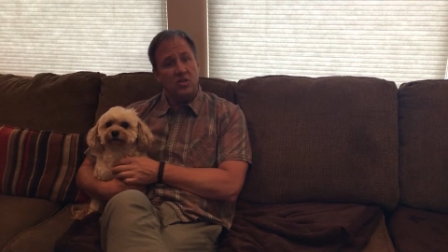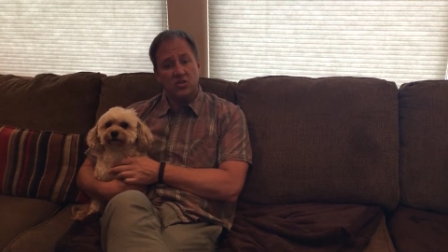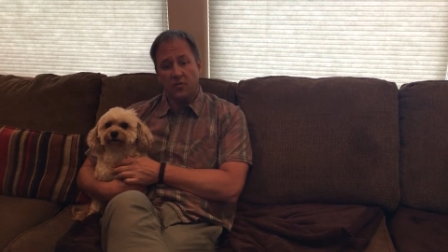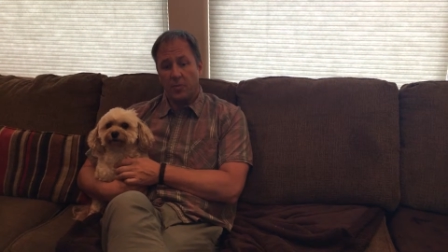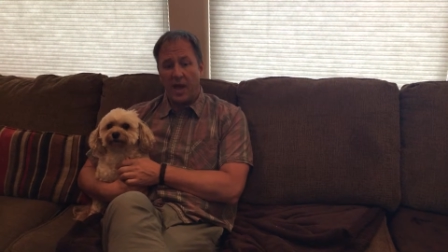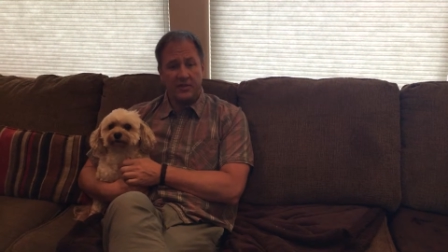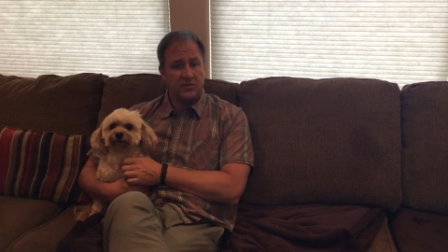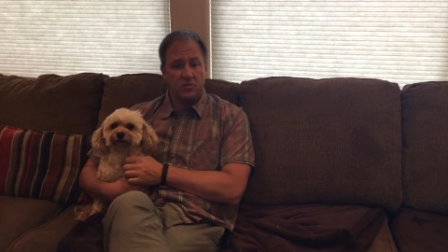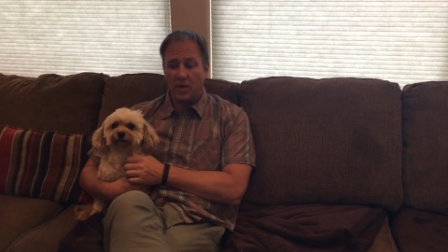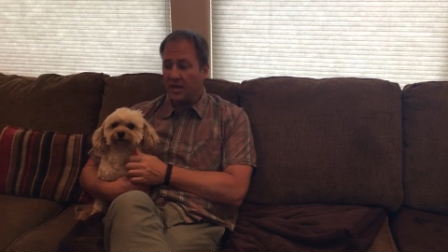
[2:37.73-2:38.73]
So for
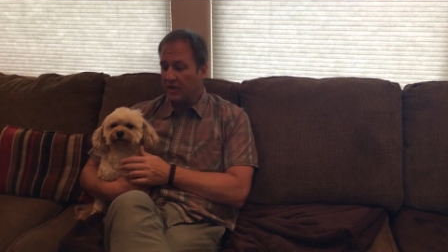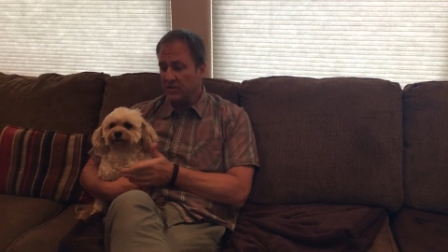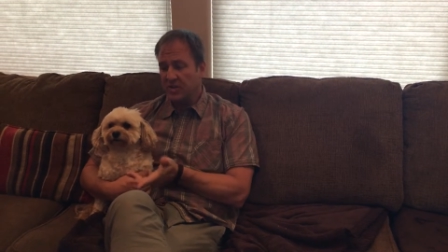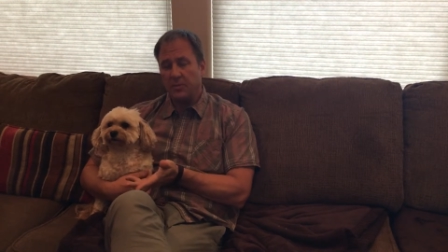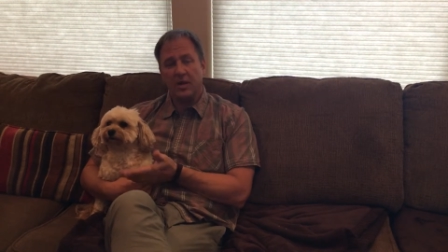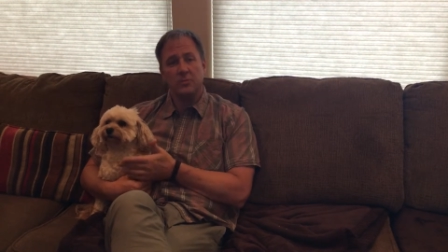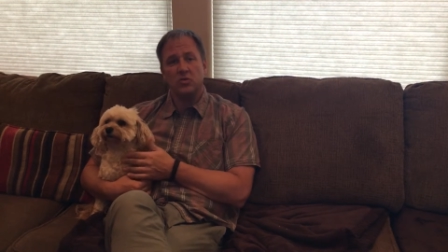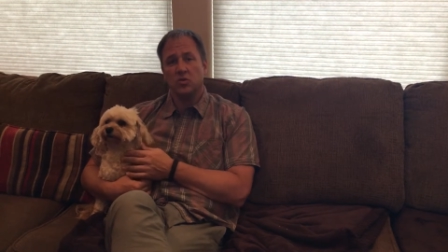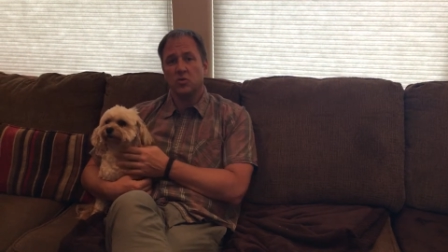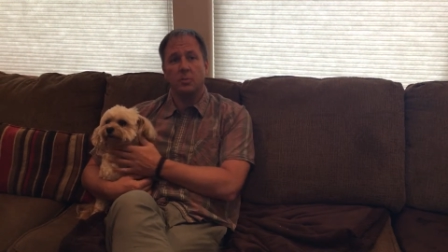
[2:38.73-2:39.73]
passive training, every time he comes
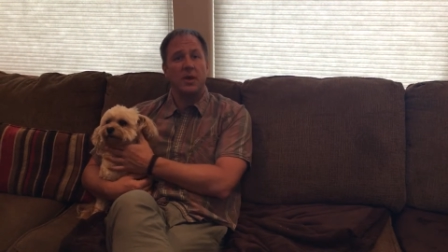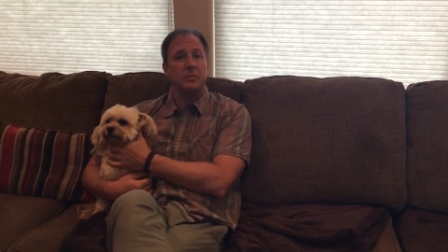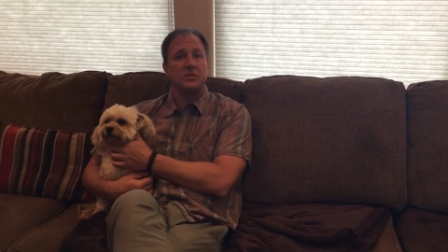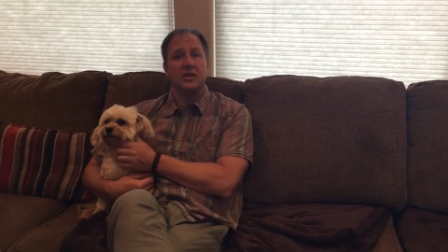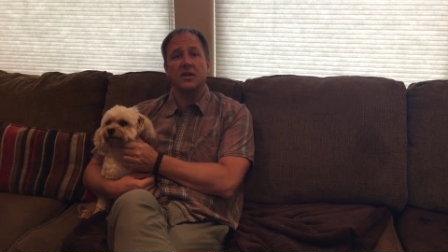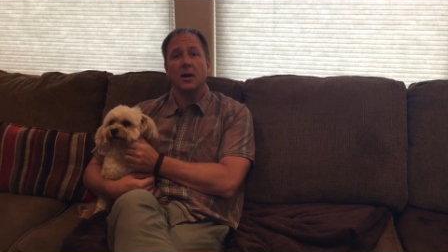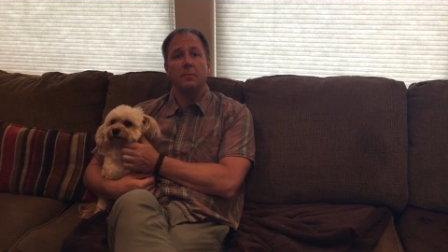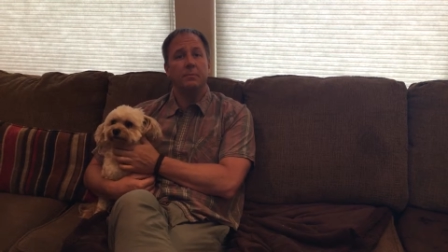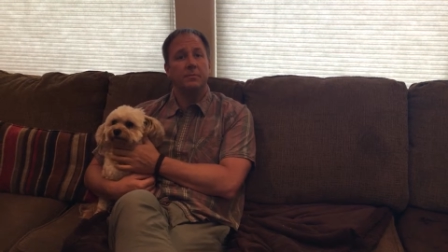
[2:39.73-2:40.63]
to us, we're going to pet him and say, come.